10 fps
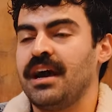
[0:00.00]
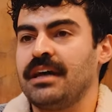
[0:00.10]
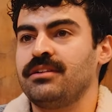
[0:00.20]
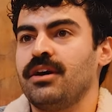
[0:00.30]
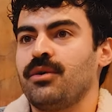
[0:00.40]

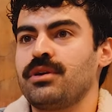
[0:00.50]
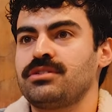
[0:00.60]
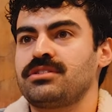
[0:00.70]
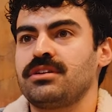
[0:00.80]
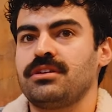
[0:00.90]
And we
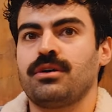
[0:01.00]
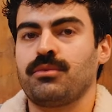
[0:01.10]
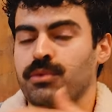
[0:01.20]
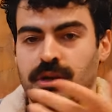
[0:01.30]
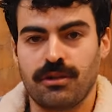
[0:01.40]
used to, you know,
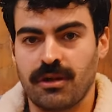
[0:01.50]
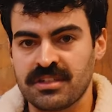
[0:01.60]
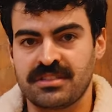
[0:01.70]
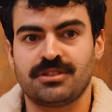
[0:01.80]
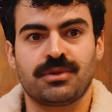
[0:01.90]
and we're in a long
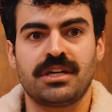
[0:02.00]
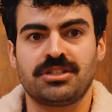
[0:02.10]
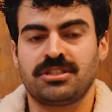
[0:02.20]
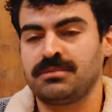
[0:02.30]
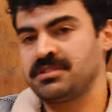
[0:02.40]
distance
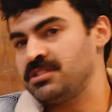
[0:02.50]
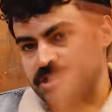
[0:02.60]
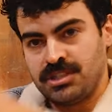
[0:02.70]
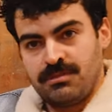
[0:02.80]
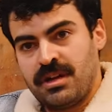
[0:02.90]
relationship since
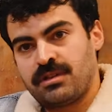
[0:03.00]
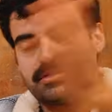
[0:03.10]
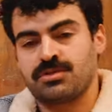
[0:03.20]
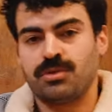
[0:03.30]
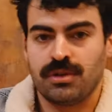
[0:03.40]
she's in medical
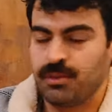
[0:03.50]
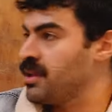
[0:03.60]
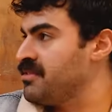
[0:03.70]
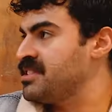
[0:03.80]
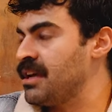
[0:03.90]
school and we
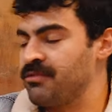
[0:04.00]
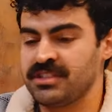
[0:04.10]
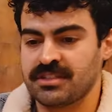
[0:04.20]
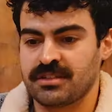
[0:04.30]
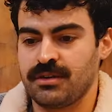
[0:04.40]
live in San
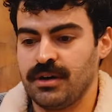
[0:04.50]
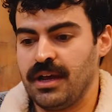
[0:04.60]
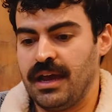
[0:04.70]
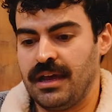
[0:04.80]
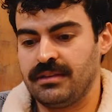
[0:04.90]
Francisco.
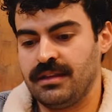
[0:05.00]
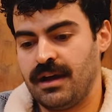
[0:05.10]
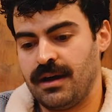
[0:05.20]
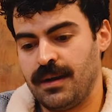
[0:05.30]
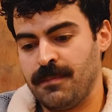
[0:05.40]
And,
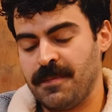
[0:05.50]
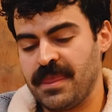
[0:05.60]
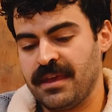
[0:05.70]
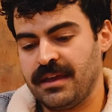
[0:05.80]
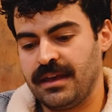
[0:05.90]
um,
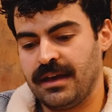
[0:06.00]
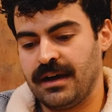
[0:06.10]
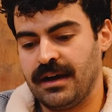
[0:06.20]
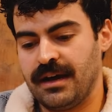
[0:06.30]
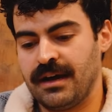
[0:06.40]

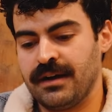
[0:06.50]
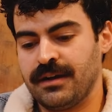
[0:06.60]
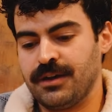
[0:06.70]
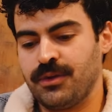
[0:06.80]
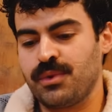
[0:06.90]
uh,
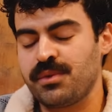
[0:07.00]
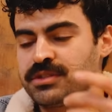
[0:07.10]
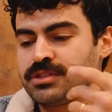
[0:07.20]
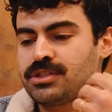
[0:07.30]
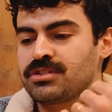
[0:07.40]
we
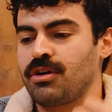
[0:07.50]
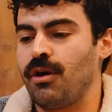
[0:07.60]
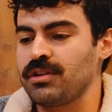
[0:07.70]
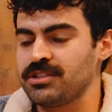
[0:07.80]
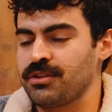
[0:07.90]
used to just
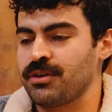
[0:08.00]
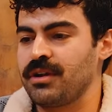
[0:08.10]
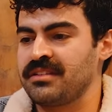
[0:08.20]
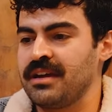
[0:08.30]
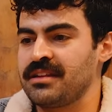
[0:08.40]
call each other
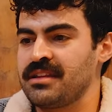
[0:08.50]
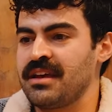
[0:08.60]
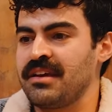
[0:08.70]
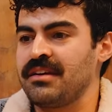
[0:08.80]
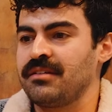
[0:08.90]
at the end of the
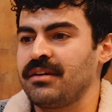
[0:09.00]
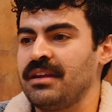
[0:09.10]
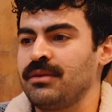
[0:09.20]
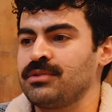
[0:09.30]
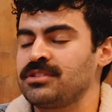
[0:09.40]
day
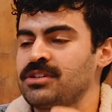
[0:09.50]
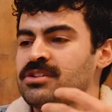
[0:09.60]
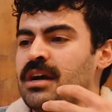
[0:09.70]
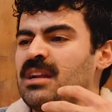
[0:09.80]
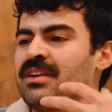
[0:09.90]
and it was
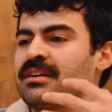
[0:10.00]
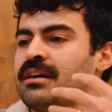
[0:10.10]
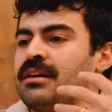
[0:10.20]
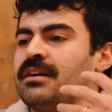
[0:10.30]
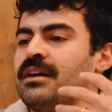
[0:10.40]
just kind of like
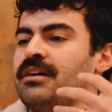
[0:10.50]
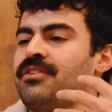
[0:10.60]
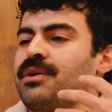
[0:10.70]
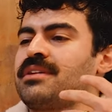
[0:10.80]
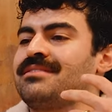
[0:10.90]
a
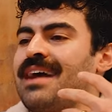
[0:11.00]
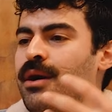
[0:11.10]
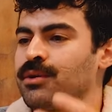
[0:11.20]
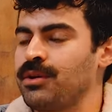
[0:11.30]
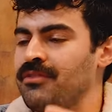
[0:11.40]
very
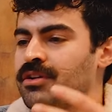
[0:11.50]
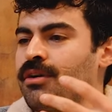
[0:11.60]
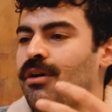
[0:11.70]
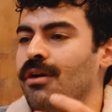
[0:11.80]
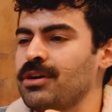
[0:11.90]
downer of a
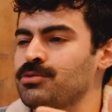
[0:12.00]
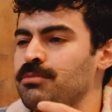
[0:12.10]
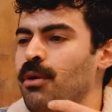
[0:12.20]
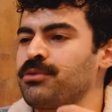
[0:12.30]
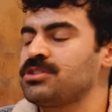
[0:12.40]
call because we're
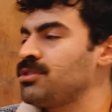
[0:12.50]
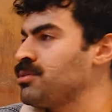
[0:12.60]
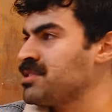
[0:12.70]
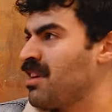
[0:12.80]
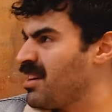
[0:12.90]
both just so
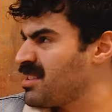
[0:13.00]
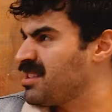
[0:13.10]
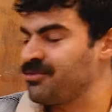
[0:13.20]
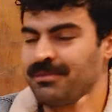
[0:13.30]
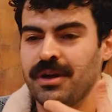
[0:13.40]

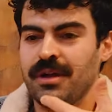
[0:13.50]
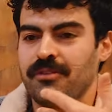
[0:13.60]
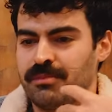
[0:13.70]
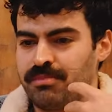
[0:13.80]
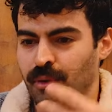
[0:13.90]
exhausted from,
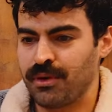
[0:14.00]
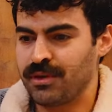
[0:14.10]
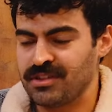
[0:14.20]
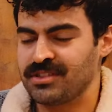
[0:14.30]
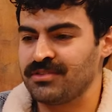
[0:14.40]
from
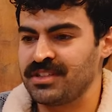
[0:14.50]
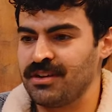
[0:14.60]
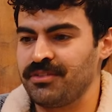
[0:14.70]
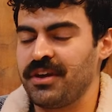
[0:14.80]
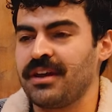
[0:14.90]
pouring ourselves in
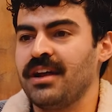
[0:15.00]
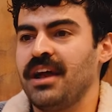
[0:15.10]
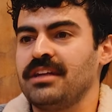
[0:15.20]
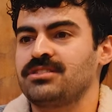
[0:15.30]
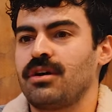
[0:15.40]
all day
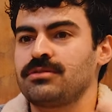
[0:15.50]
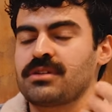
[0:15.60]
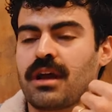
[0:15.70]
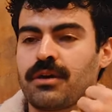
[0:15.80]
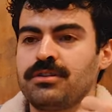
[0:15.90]
and so i was
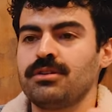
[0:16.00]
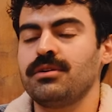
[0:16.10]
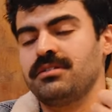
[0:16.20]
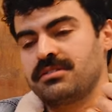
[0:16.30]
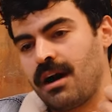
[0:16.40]
like how are you
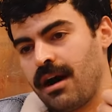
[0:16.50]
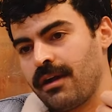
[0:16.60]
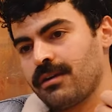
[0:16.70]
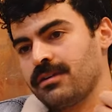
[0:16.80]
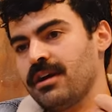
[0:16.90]
doing
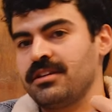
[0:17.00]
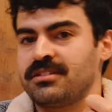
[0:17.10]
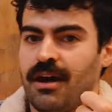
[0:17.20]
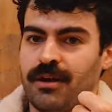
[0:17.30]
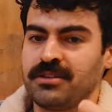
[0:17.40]
tired
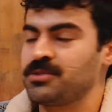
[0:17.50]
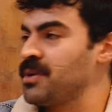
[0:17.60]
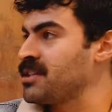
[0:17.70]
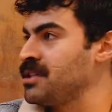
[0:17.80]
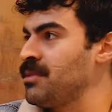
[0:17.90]
tired and so
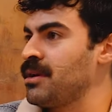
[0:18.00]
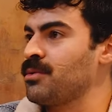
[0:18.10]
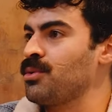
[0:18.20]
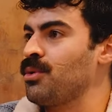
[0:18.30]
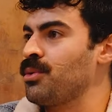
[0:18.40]
we actually made a
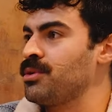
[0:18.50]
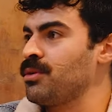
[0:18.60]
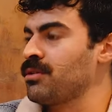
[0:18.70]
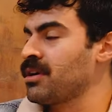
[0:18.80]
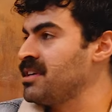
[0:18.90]
rule we're no
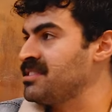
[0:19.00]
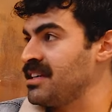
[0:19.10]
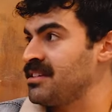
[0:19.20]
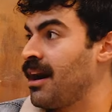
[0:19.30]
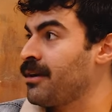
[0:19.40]
longer going to
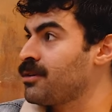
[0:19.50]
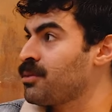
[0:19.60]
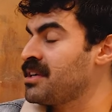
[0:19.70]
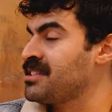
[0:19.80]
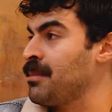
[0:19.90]
say tired
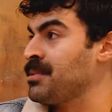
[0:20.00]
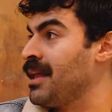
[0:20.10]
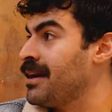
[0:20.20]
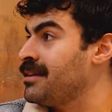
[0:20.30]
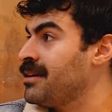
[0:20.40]
we're going to say
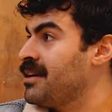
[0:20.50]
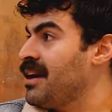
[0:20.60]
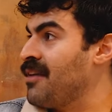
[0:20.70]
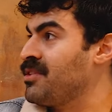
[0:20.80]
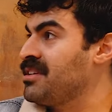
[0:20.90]
applied
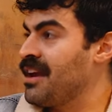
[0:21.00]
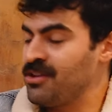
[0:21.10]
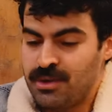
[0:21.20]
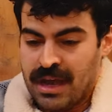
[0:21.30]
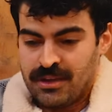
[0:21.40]
Every day
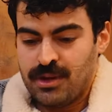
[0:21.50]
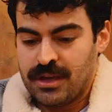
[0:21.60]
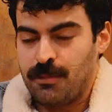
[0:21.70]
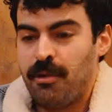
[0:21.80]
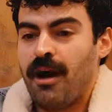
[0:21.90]
you get you
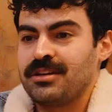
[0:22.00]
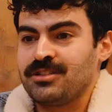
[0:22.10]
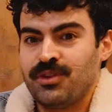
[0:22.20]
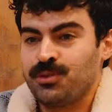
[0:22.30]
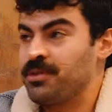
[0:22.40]
get your
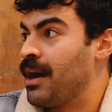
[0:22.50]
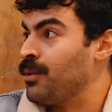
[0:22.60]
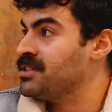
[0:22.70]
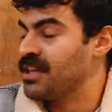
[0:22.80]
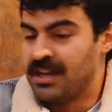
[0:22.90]
pockets filled with
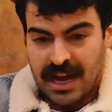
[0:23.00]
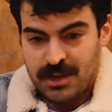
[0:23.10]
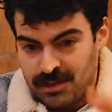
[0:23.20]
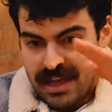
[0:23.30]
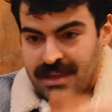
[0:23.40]
hours and
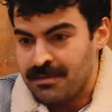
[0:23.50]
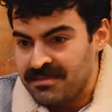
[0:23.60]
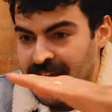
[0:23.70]
you lay them